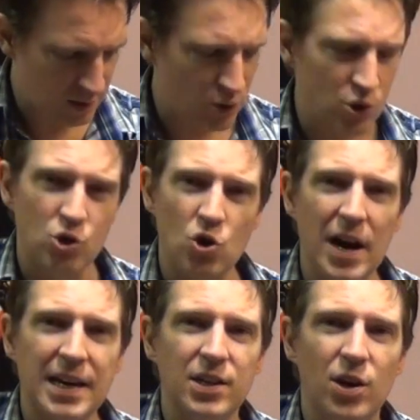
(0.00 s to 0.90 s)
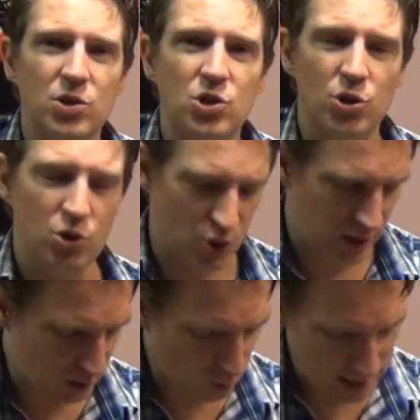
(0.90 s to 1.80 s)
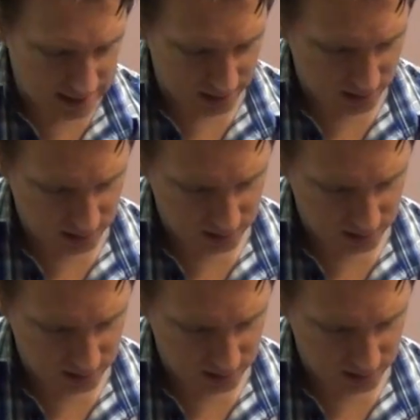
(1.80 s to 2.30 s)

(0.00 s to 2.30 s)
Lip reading: Striking those 2 strings once,